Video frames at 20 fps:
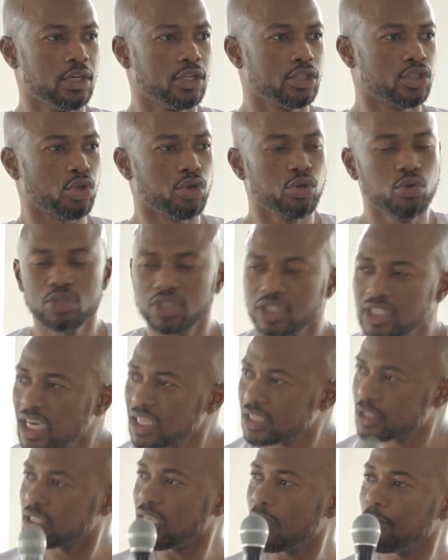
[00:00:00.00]
So you
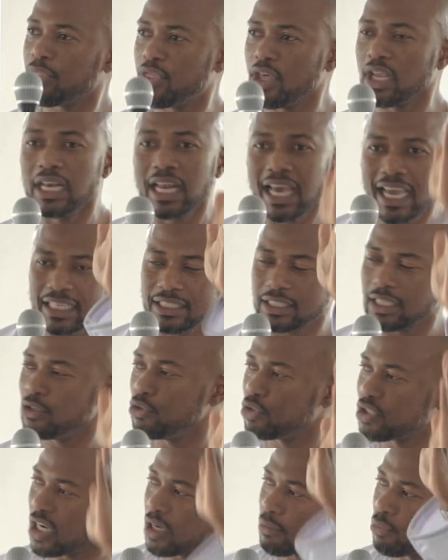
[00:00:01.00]
start something nice and
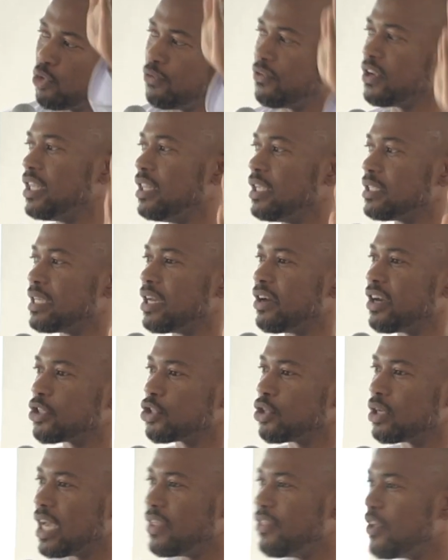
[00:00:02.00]
you start moving in this
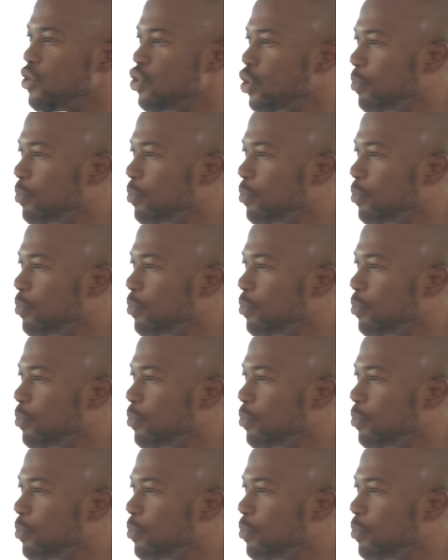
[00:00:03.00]
direction and then